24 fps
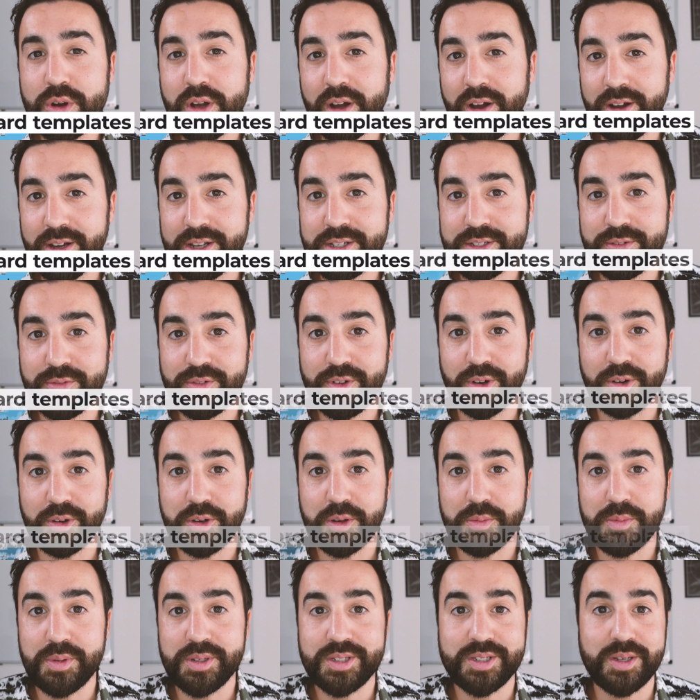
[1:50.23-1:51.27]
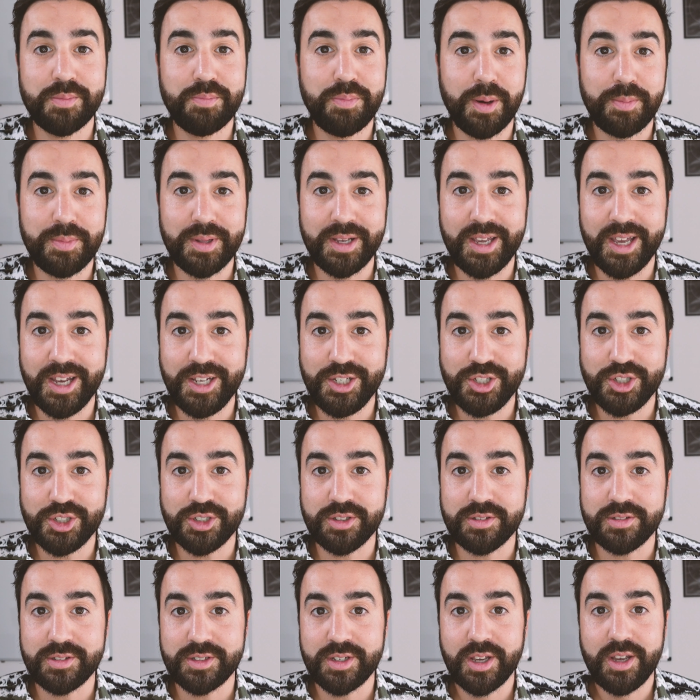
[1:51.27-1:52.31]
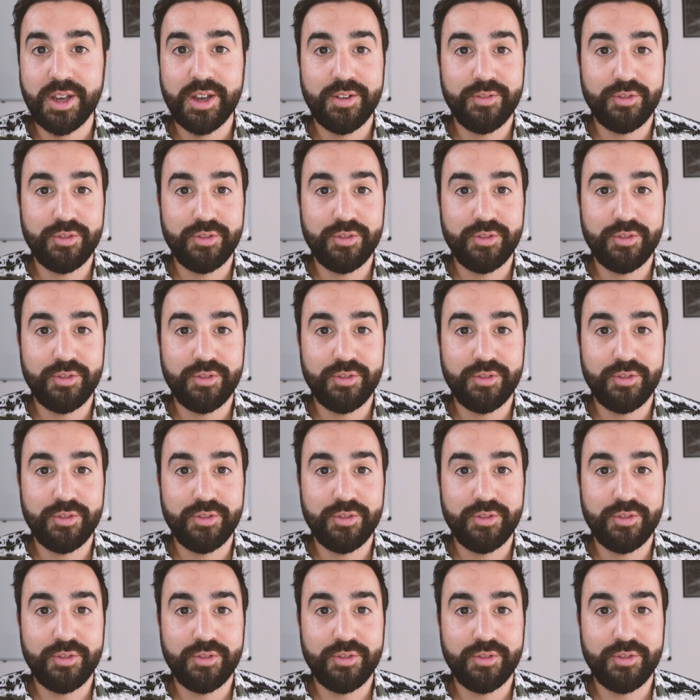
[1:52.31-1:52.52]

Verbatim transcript: kinds of documents and publications,